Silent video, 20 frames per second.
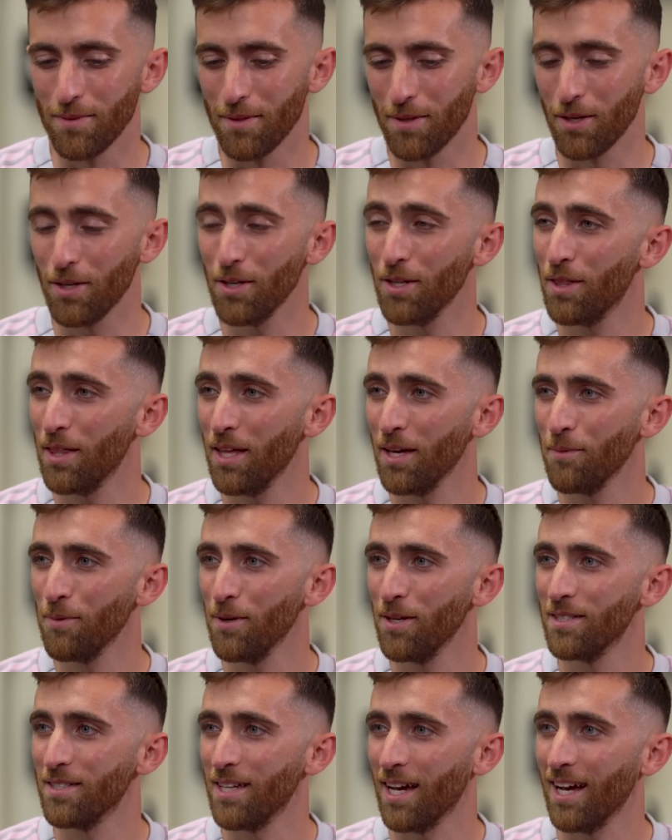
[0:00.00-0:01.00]
the good thing
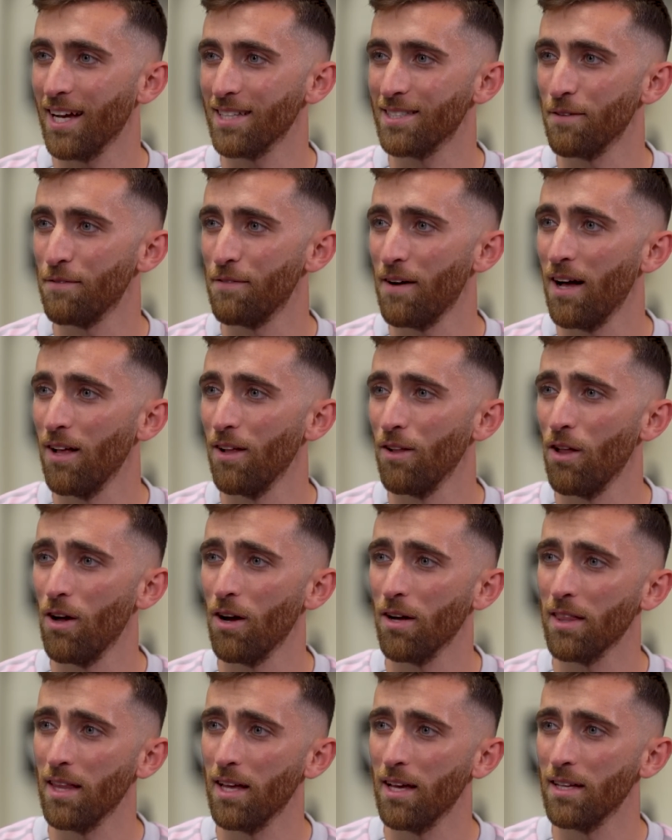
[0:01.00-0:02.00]
was I got to follow
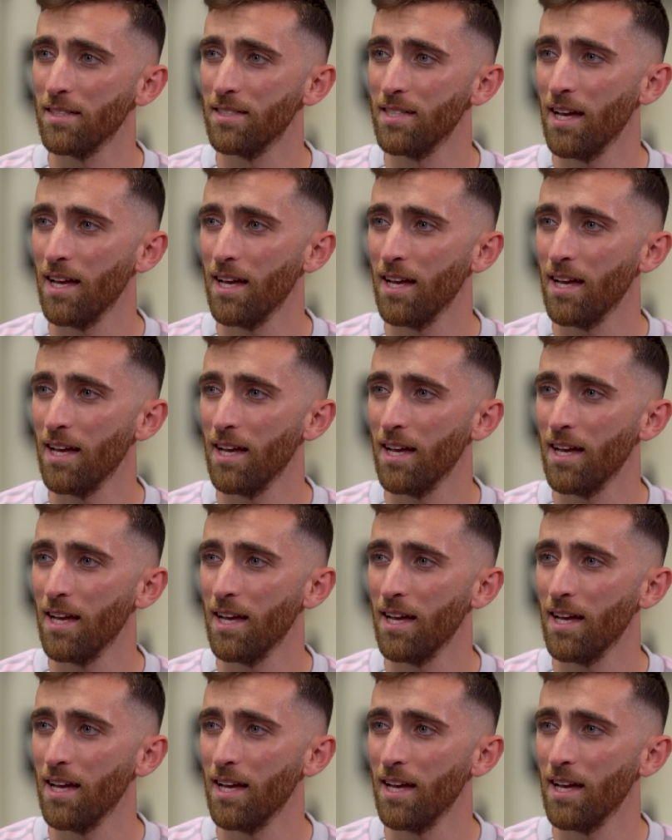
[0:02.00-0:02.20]
along the